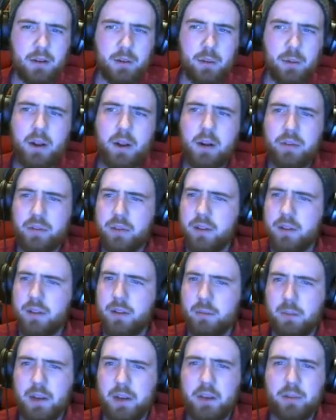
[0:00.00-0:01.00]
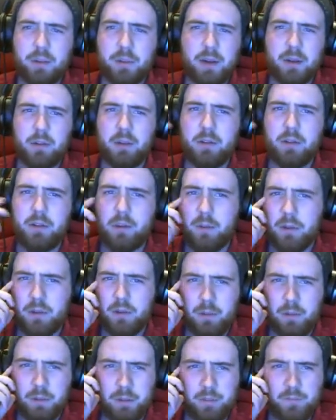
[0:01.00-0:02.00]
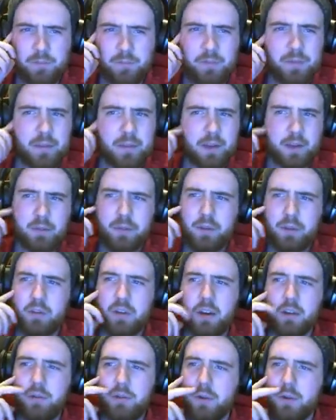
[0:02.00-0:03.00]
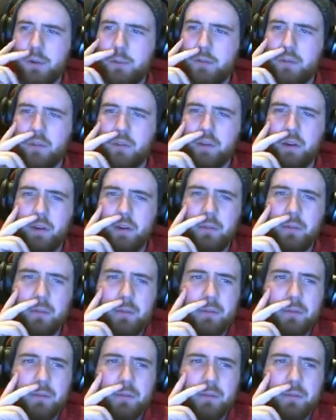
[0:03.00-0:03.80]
Way off in the place biomes, I wanted to mean. Like a few episodes ago.